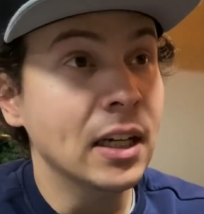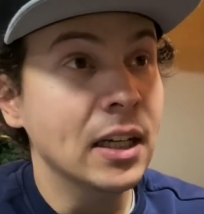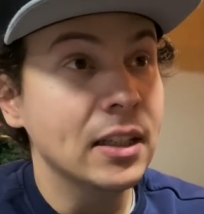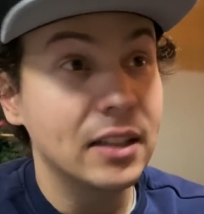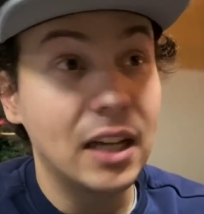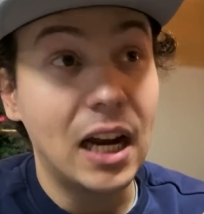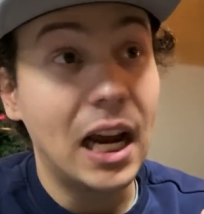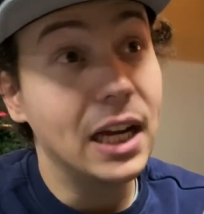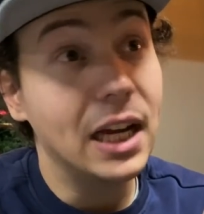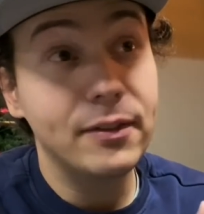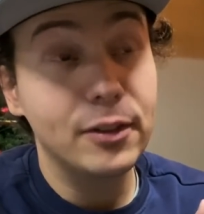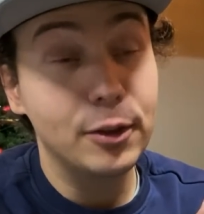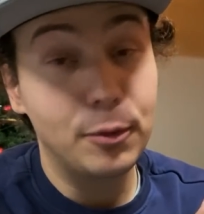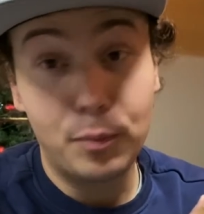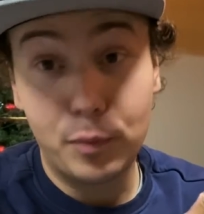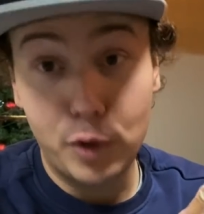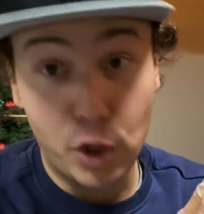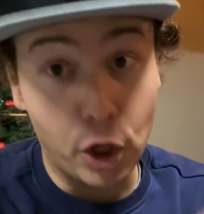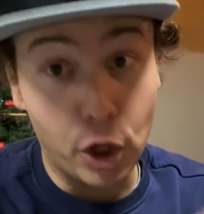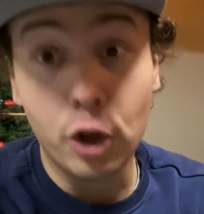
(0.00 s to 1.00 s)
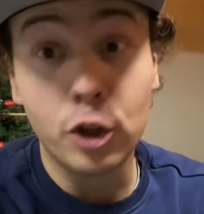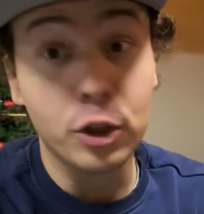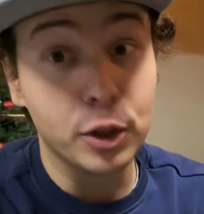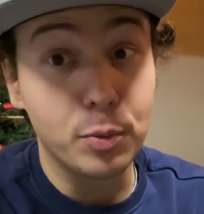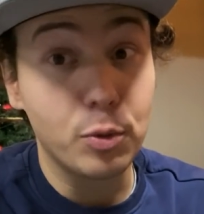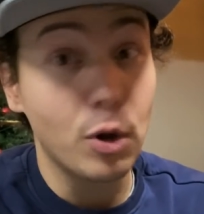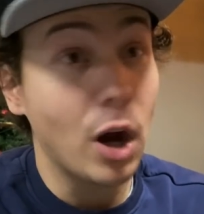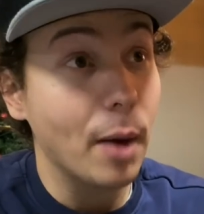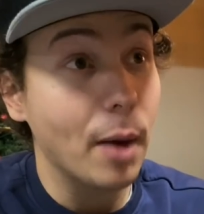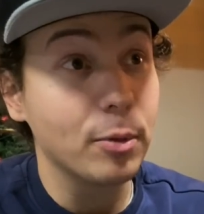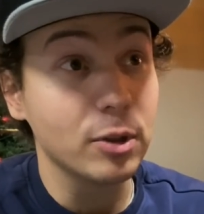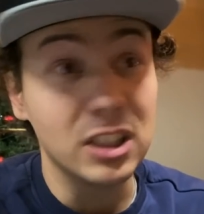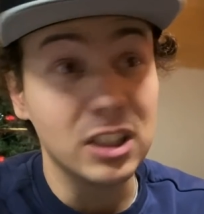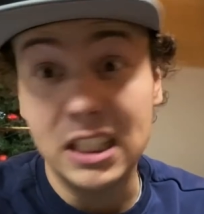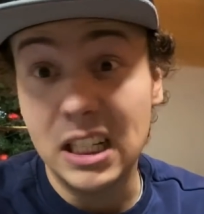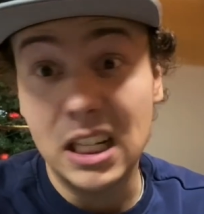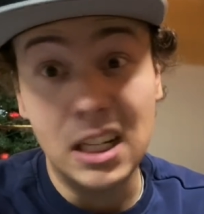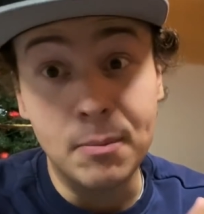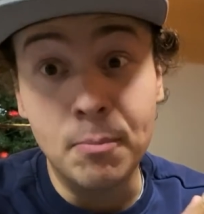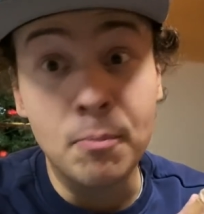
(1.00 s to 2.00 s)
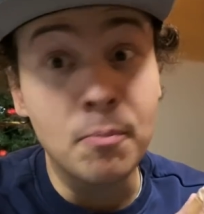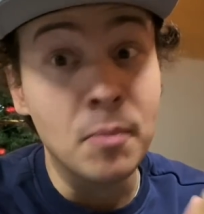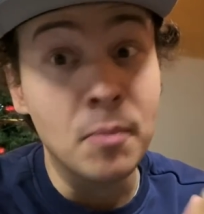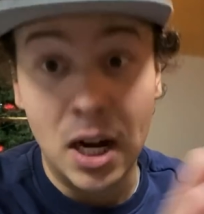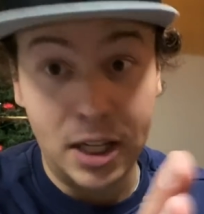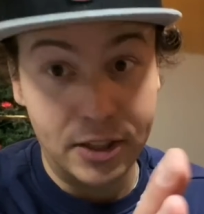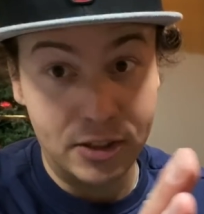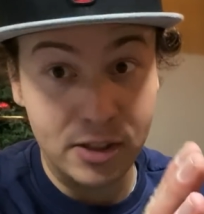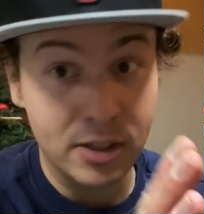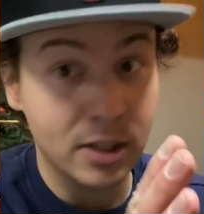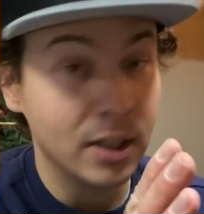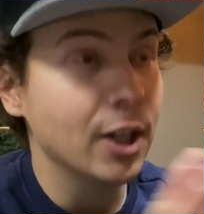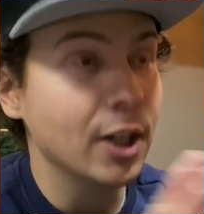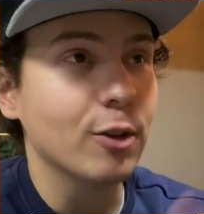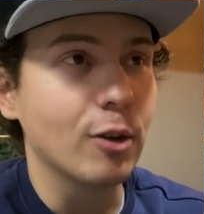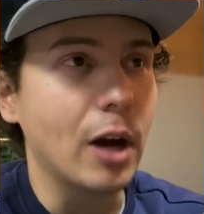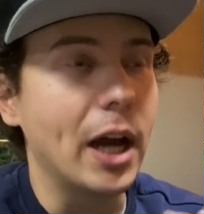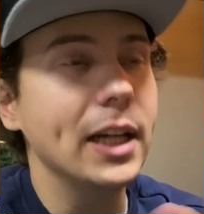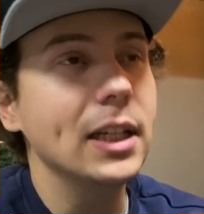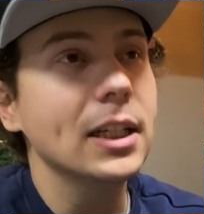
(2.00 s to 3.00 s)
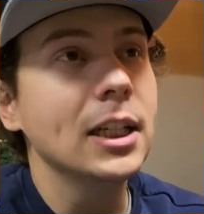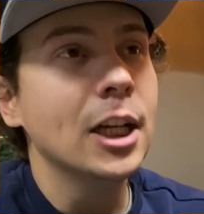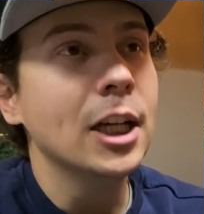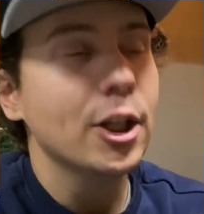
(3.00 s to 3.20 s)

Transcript: that I haven't turned properly in months, right?